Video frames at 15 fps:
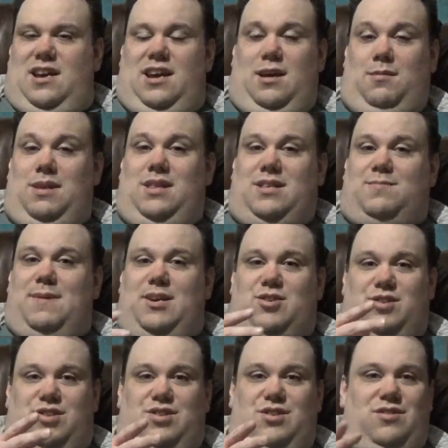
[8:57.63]
mean, this
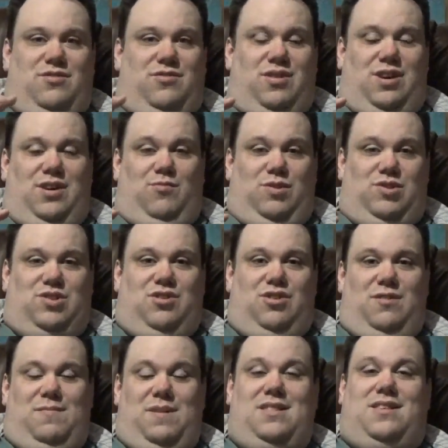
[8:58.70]
match too was
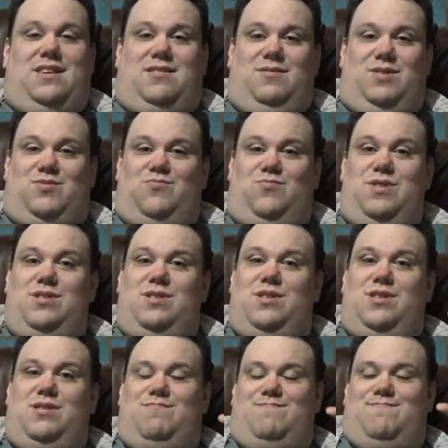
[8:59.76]
good, but I think it was
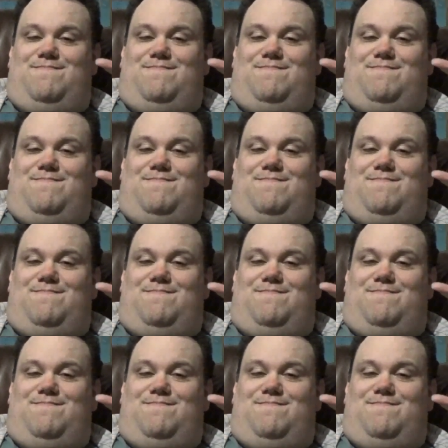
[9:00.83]
really...